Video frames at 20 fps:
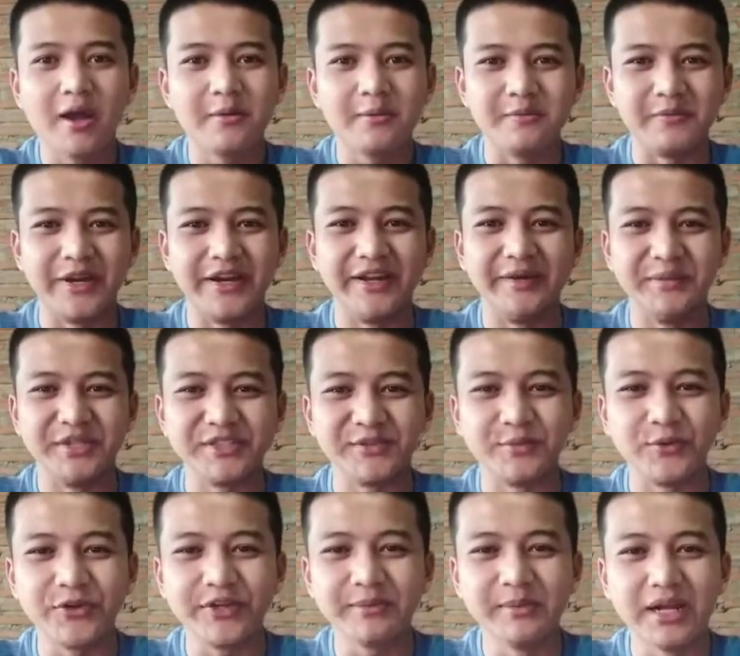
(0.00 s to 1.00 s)
My name is
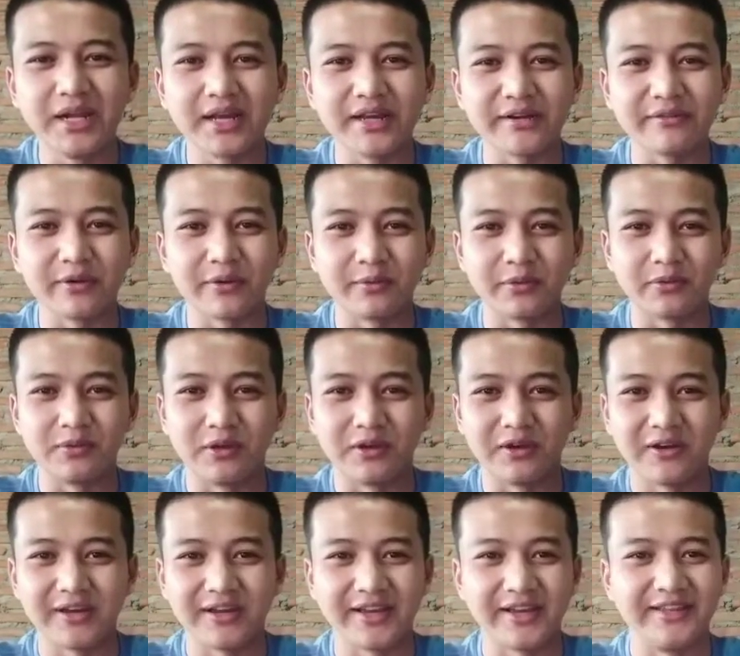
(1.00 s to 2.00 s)
Iqbal Arif Amrulloh,
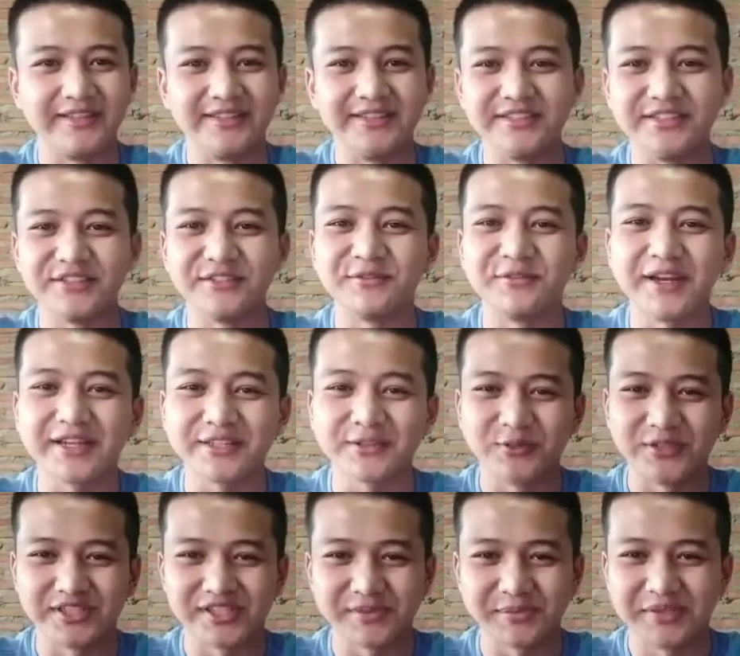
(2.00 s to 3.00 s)
and this is
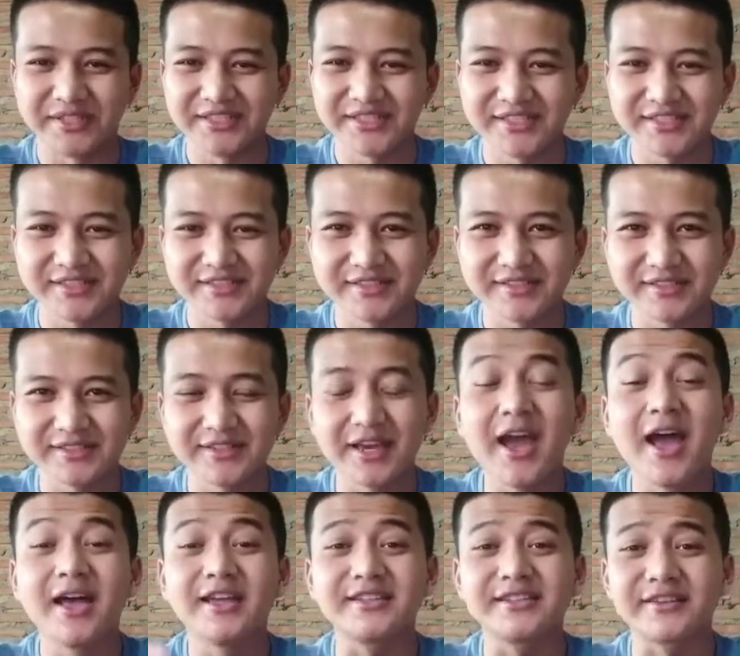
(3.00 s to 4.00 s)
Factual Speech,
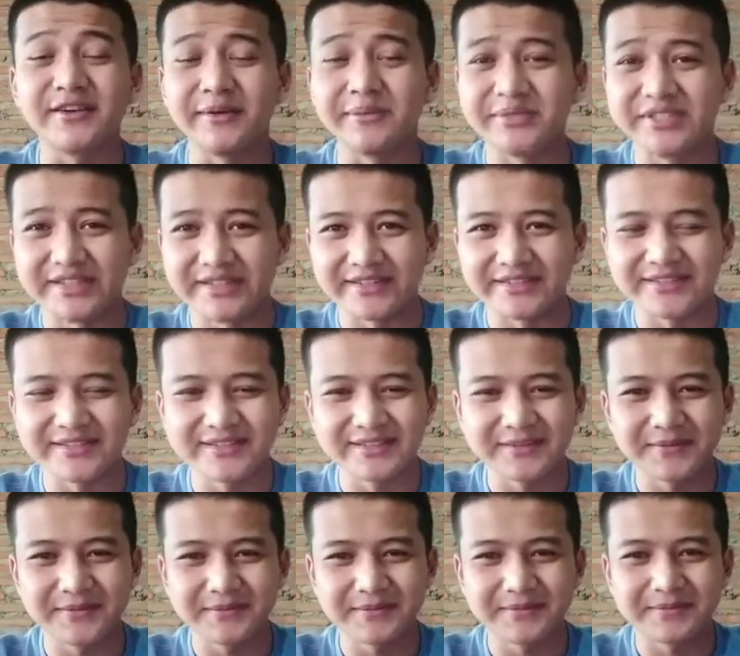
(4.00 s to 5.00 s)
Script 6.
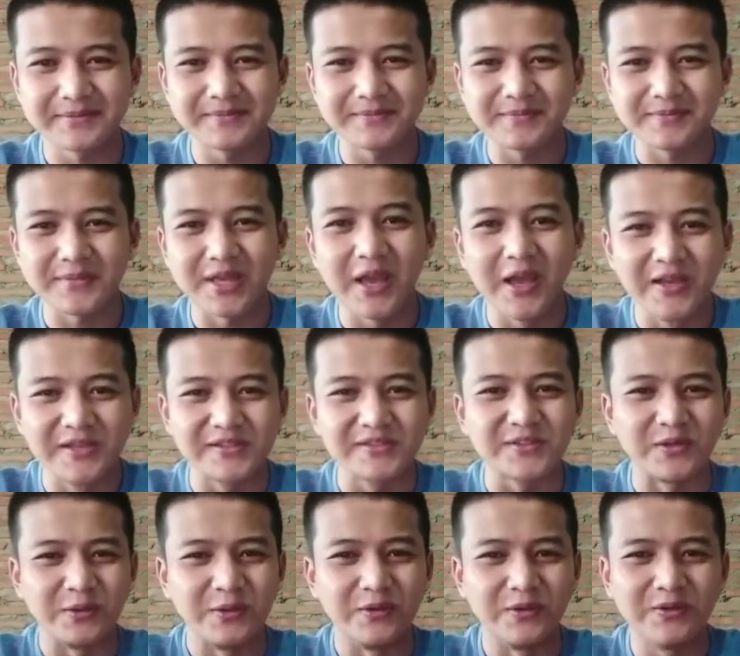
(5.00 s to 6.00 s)

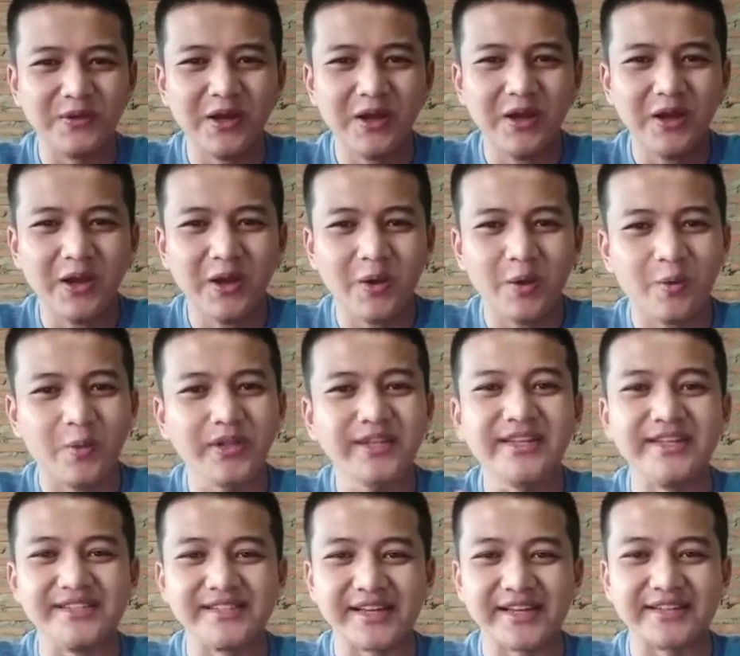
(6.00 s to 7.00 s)
So, what
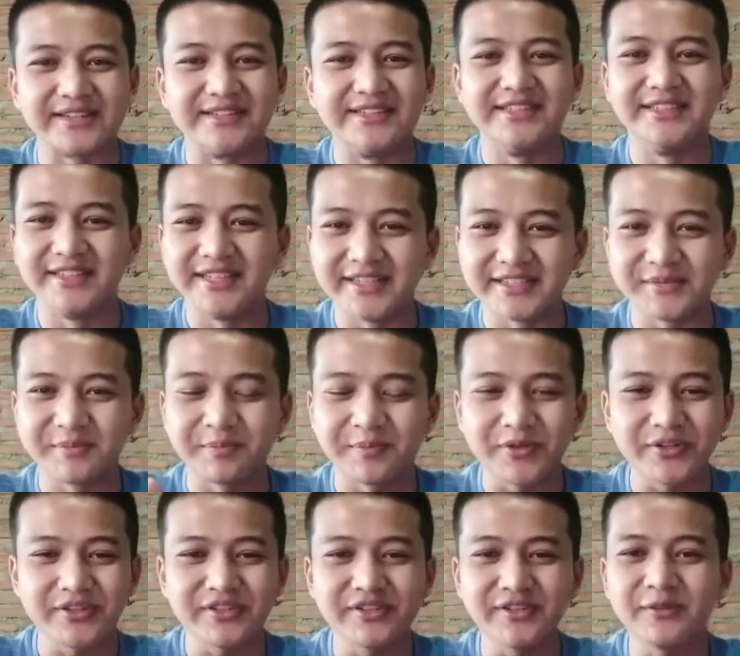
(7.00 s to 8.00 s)
exactly does
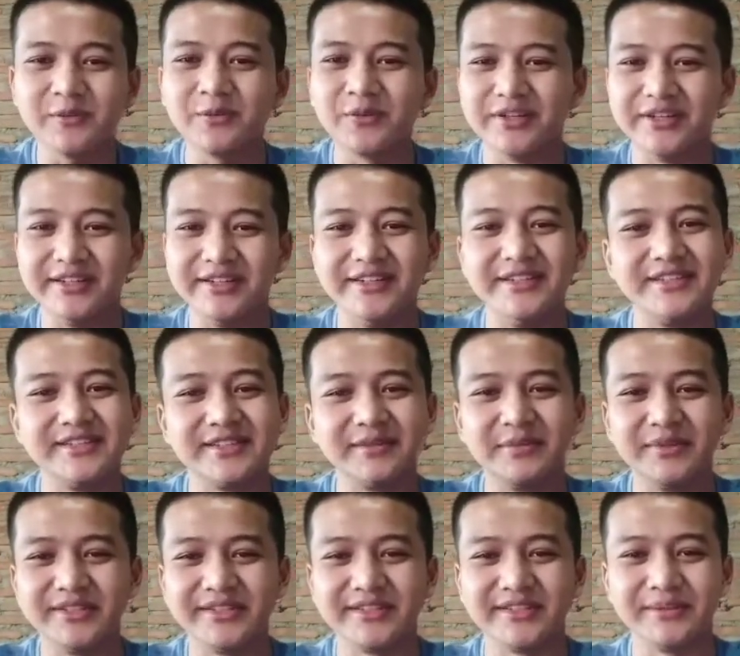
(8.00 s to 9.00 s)
person with a
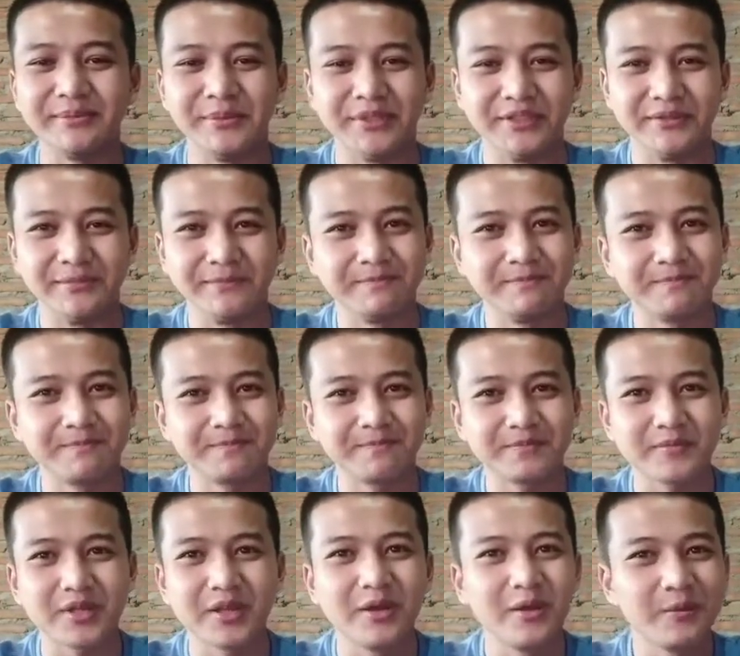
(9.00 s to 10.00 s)
disability mean?
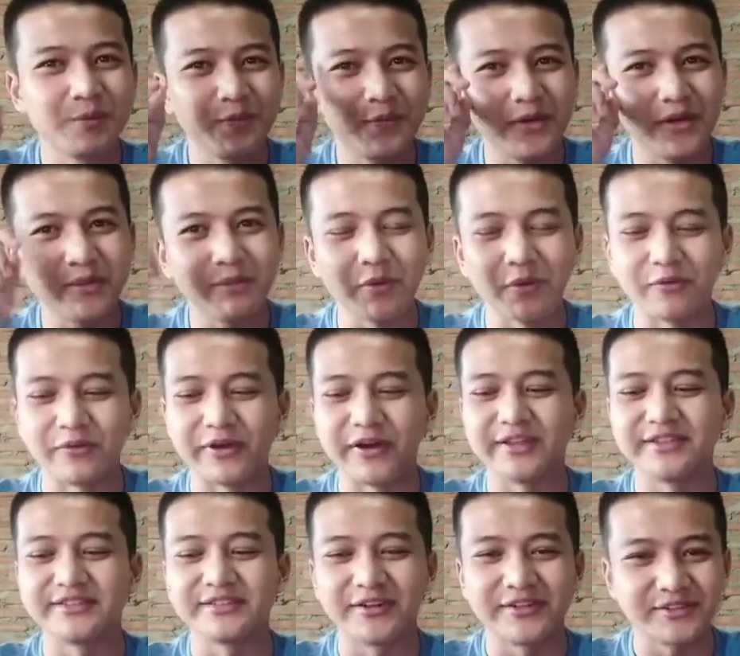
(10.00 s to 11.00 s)
Put up
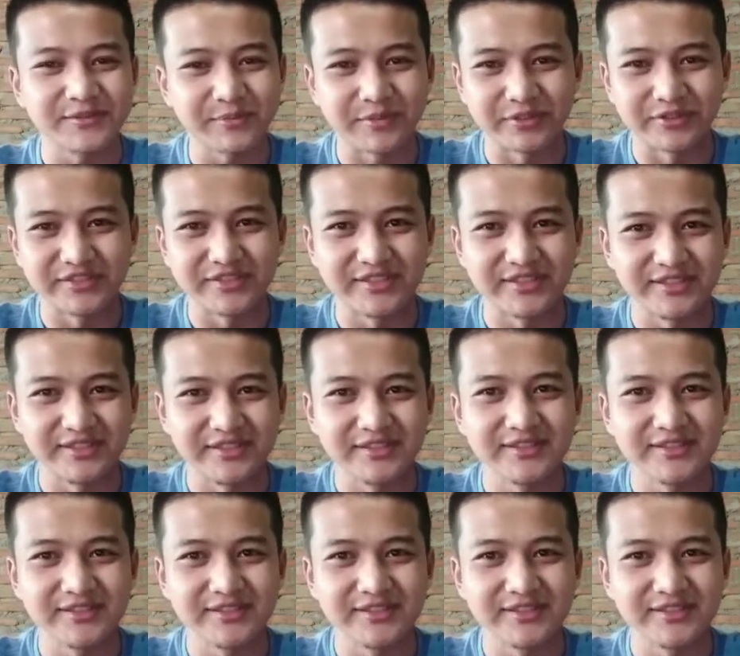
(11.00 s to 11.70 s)
overhead transparency.